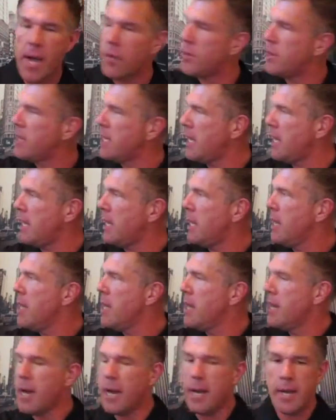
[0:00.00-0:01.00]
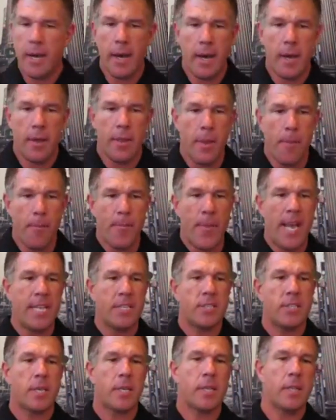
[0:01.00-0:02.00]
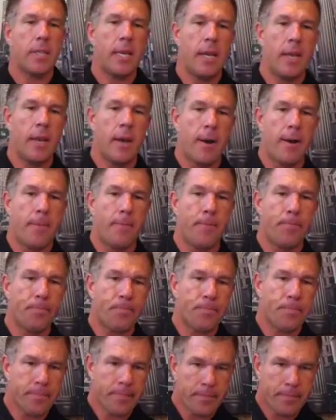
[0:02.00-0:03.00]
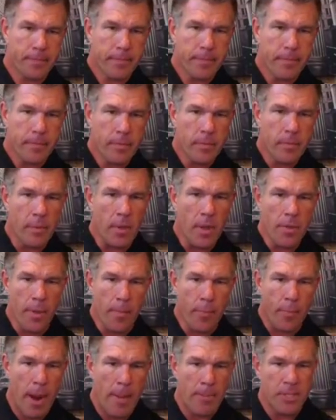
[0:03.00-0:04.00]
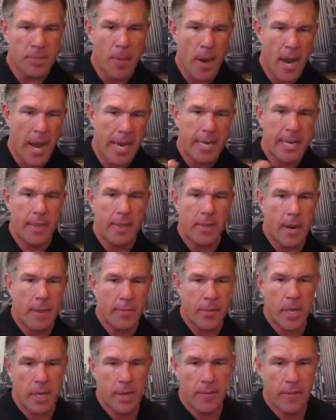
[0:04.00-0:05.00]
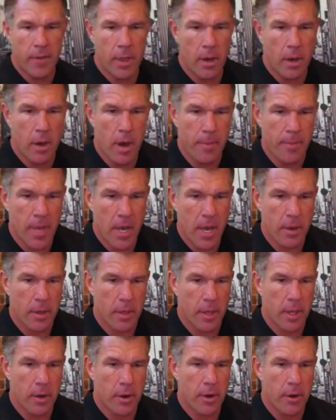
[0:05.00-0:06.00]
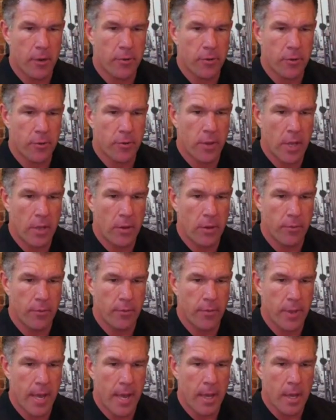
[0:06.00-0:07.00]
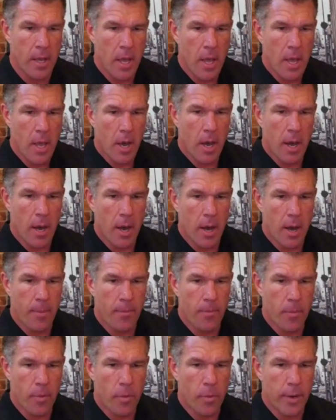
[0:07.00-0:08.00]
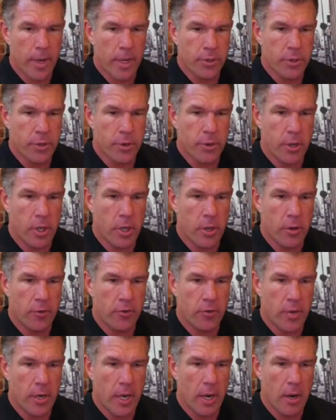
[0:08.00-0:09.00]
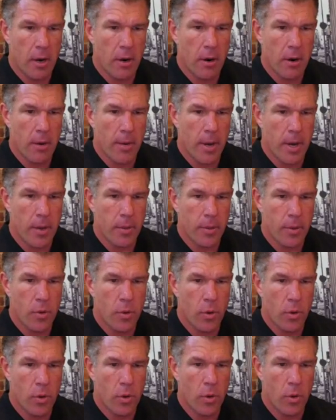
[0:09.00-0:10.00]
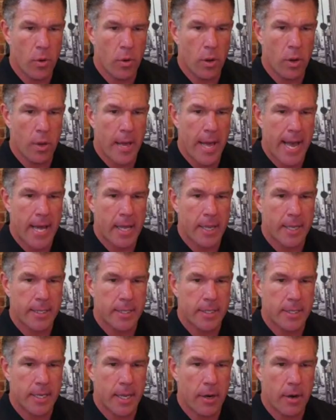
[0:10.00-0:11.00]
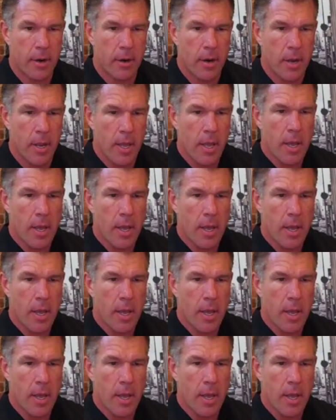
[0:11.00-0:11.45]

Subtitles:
the basically the premise behind it. Then I'm going to give you the comp calculator here. So stay tuned for that. Realtor in Houston here. Cool. Alex here.